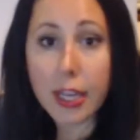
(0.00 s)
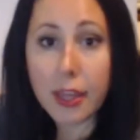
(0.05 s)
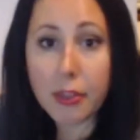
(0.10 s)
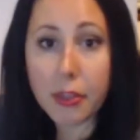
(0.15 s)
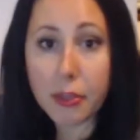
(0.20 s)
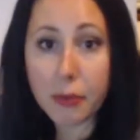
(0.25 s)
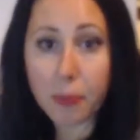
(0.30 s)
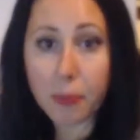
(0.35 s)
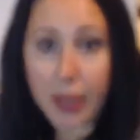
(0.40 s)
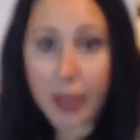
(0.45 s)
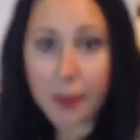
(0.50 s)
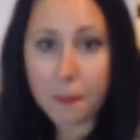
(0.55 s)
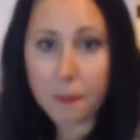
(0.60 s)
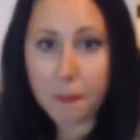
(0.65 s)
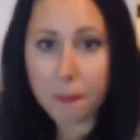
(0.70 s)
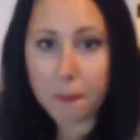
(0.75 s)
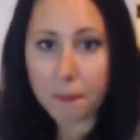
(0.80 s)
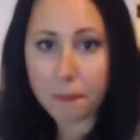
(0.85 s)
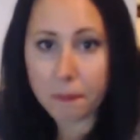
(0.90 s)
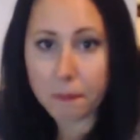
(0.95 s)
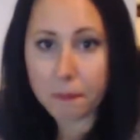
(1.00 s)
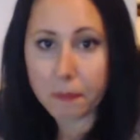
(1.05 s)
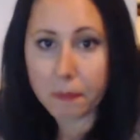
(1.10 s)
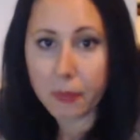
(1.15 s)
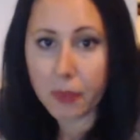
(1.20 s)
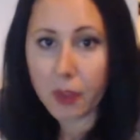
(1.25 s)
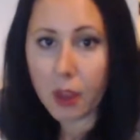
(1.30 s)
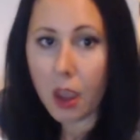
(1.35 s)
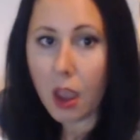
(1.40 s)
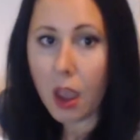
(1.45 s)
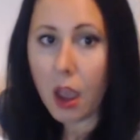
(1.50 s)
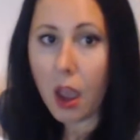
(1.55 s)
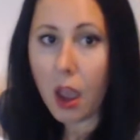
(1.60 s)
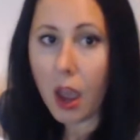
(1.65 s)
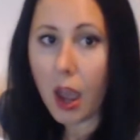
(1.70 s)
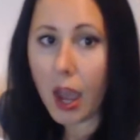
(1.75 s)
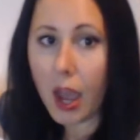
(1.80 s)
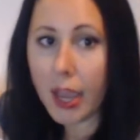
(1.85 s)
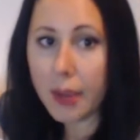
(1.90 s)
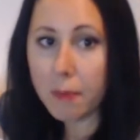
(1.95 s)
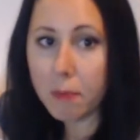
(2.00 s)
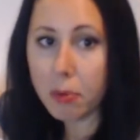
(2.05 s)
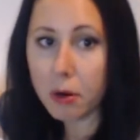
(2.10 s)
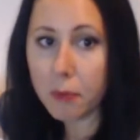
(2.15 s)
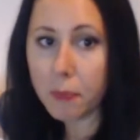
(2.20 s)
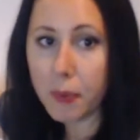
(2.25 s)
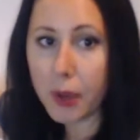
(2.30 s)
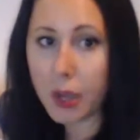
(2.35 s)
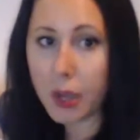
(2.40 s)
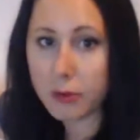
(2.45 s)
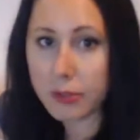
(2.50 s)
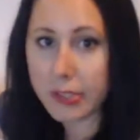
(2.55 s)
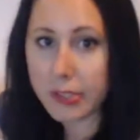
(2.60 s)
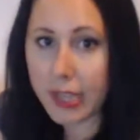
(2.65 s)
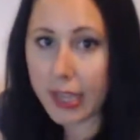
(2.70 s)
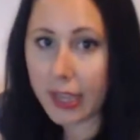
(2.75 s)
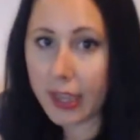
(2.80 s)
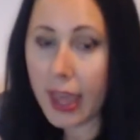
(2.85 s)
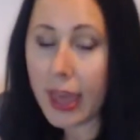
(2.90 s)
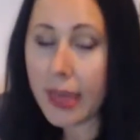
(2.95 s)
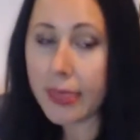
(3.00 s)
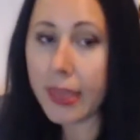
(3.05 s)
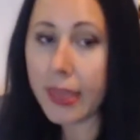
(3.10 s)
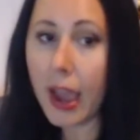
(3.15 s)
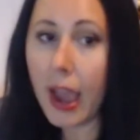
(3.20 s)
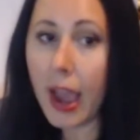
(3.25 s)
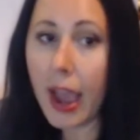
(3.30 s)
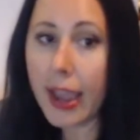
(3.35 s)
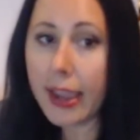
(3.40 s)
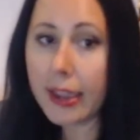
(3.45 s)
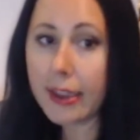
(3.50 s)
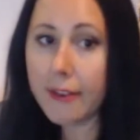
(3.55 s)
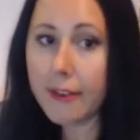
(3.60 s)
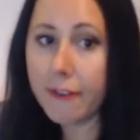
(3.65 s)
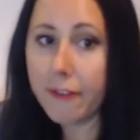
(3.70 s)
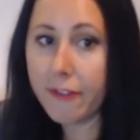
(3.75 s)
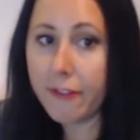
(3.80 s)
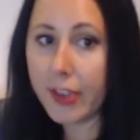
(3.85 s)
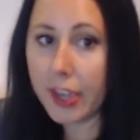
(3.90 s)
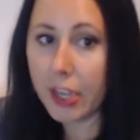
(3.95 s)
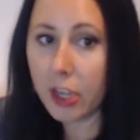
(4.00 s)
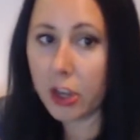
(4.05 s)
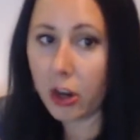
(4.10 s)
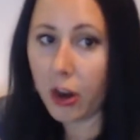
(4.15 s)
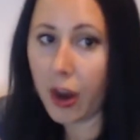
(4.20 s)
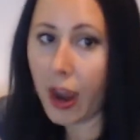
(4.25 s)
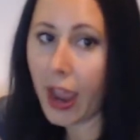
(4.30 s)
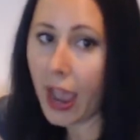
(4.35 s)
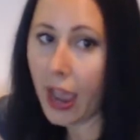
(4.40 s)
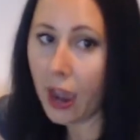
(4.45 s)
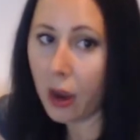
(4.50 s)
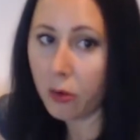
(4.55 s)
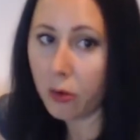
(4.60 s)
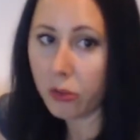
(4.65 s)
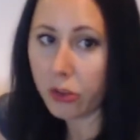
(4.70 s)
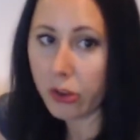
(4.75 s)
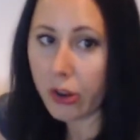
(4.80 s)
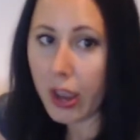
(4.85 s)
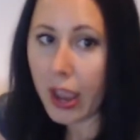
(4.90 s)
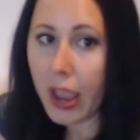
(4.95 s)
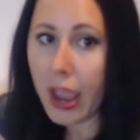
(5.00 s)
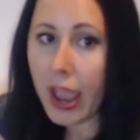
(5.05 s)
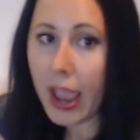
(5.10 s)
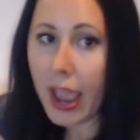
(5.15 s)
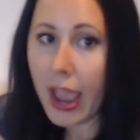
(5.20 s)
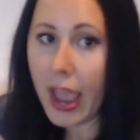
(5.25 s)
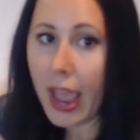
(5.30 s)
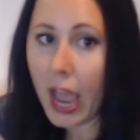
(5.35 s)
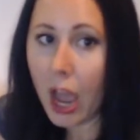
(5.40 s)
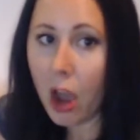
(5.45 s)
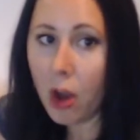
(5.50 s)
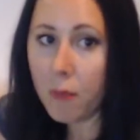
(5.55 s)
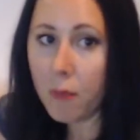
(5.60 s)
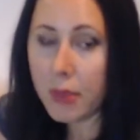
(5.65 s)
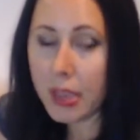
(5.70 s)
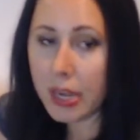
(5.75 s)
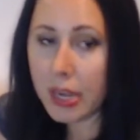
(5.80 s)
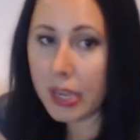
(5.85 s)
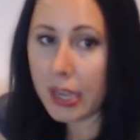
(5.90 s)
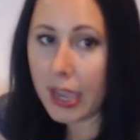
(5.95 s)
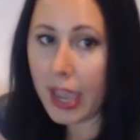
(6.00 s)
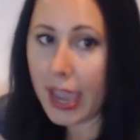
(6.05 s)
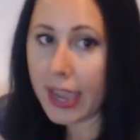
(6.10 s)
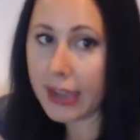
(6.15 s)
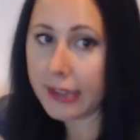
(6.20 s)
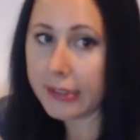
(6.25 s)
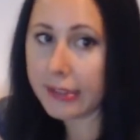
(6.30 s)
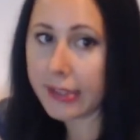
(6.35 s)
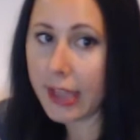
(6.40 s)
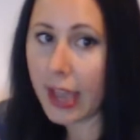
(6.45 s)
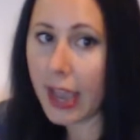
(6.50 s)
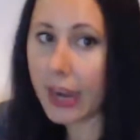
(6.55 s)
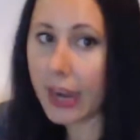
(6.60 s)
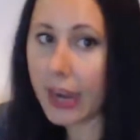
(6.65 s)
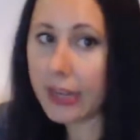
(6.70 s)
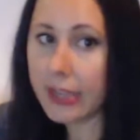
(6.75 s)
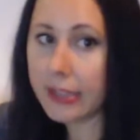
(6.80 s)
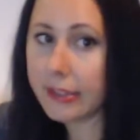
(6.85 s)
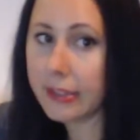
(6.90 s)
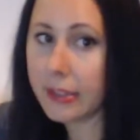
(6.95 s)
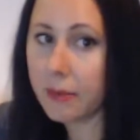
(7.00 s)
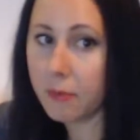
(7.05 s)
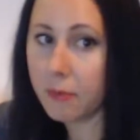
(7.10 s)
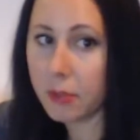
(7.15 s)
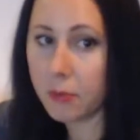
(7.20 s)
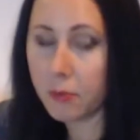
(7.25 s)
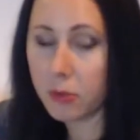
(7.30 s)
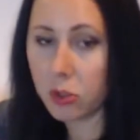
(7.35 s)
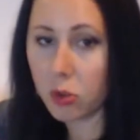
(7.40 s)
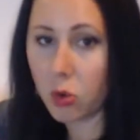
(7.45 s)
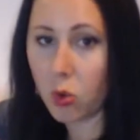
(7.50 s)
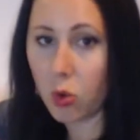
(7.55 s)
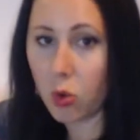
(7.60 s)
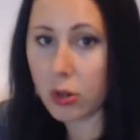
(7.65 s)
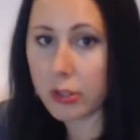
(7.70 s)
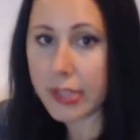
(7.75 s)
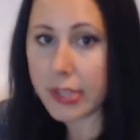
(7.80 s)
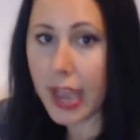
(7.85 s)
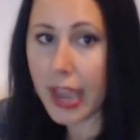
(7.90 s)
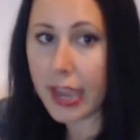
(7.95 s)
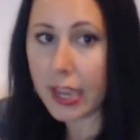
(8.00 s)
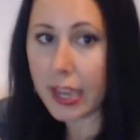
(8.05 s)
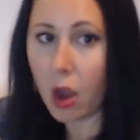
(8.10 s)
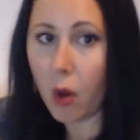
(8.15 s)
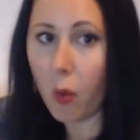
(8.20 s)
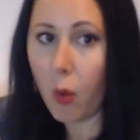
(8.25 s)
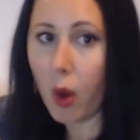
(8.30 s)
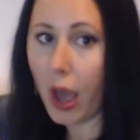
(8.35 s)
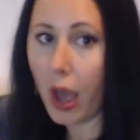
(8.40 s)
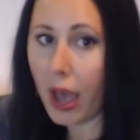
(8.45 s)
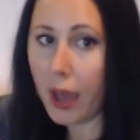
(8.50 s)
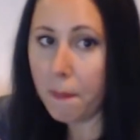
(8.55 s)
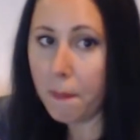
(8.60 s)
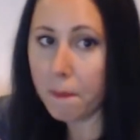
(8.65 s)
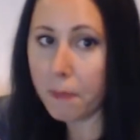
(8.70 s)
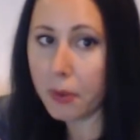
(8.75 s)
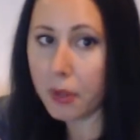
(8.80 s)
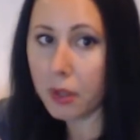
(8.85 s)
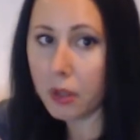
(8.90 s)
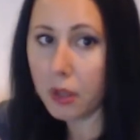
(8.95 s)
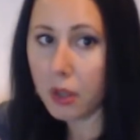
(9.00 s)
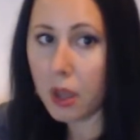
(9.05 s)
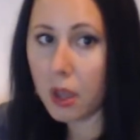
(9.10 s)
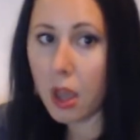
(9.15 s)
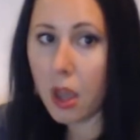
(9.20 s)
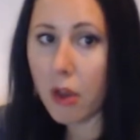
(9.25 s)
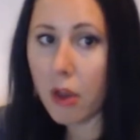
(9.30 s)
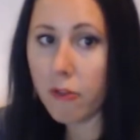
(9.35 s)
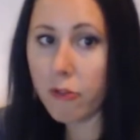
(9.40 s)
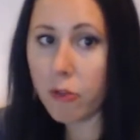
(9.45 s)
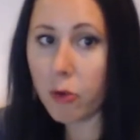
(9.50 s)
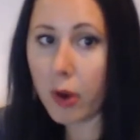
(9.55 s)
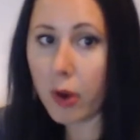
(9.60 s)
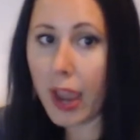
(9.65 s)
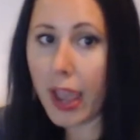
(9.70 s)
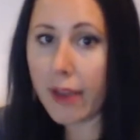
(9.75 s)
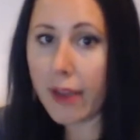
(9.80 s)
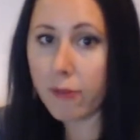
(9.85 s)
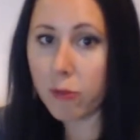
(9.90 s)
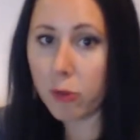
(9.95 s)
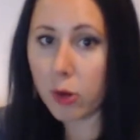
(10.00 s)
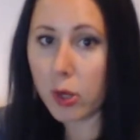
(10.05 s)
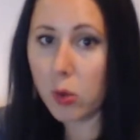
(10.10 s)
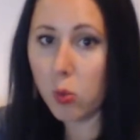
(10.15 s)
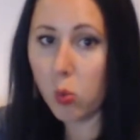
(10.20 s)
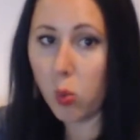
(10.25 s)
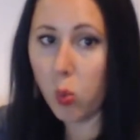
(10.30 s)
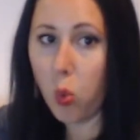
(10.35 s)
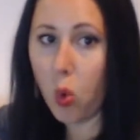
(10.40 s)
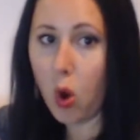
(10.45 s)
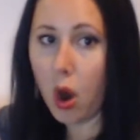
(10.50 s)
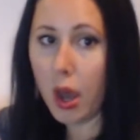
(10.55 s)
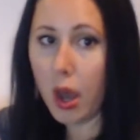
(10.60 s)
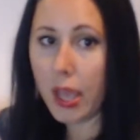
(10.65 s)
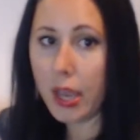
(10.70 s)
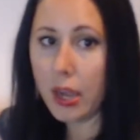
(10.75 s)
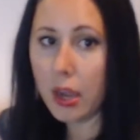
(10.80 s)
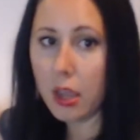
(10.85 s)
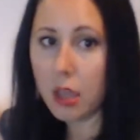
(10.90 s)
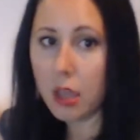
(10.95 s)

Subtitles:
at 3, I'm proposing that I can figure out how many anxiety symptom scores I go up for every 1